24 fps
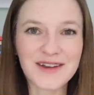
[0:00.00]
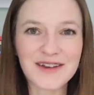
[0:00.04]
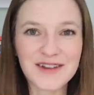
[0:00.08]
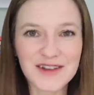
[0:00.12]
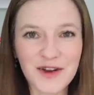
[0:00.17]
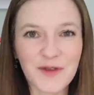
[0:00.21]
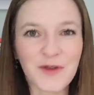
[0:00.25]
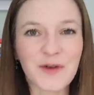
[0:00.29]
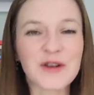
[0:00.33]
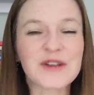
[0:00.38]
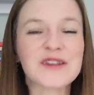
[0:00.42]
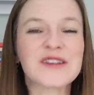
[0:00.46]

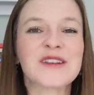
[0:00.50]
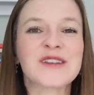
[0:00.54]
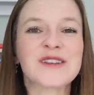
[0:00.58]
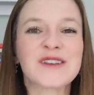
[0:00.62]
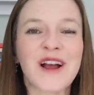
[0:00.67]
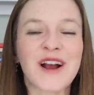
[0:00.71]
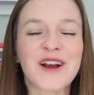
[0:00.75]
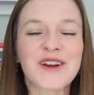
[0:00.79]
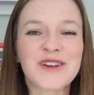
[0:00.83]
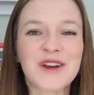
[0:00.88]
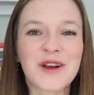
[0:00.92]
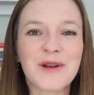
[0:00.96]
differences
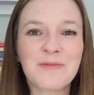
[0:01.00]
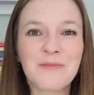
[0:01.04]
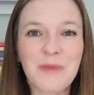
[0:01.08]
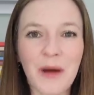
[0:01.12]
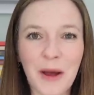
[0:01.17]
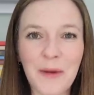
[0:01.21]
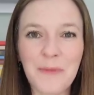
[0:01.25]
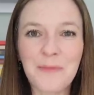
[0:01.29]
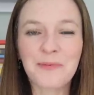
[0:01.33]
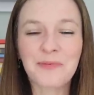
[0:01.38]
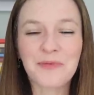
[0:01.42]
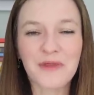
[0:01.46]
section
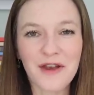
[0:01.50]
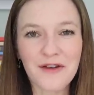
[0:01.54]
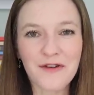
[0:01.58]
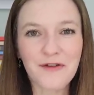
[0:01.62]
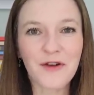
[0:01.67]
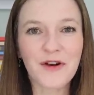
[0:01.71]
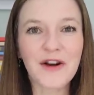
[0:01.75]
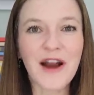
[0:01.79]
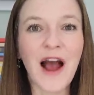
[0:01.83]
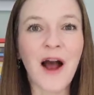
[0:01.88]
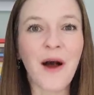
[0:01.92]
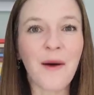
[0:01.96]
but
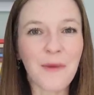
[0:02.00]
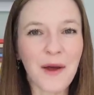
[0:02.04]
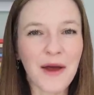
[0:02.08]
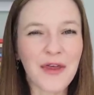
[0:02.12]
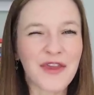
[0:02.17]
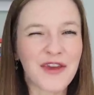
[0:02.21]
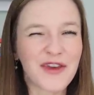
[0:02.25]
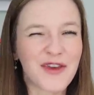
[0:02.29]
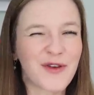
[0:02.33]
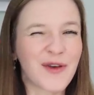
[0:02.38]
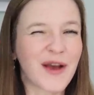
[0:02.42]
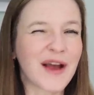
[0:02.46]
for now, I
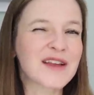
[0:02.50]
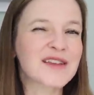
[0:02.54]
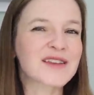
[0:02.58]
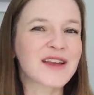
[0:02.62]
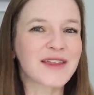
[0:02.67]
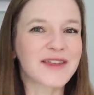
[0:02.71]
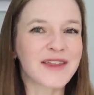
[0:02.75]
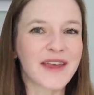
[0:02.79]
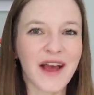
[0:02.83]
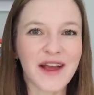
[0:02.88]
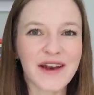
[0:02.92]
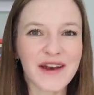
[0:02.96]
think you guys
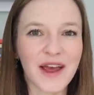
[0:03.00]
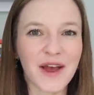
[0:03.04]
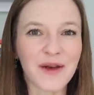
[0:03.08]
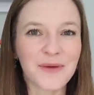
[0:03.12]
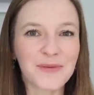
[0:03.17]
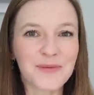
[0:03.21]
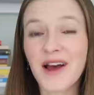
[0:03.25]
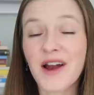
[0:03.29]
get the idea.